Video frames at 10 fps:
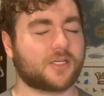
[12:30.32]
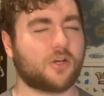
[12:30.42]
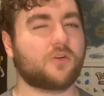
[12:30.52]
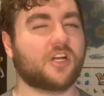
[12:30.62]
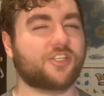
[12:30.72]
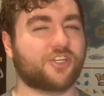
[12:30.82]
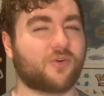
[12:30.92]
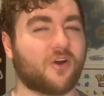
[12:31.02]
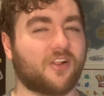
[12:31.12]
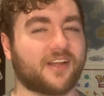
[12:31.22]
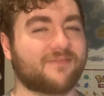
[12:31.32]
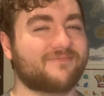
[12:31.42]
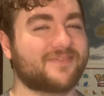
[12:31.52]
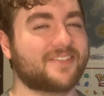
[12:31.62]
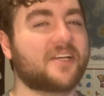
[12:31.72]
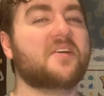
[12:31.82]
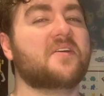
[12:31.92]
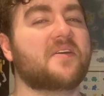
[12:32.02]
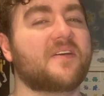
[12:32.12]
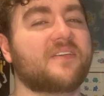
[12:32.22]
dungeon crawling.
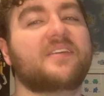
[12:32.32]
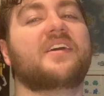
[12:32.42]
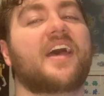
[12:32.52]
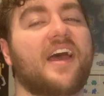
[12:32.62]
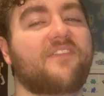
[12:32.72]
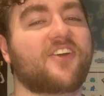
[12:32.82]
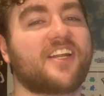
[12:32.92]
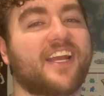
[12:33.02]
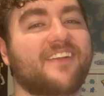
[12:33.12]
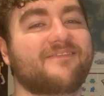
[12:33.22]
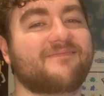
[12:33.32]
Have a good night.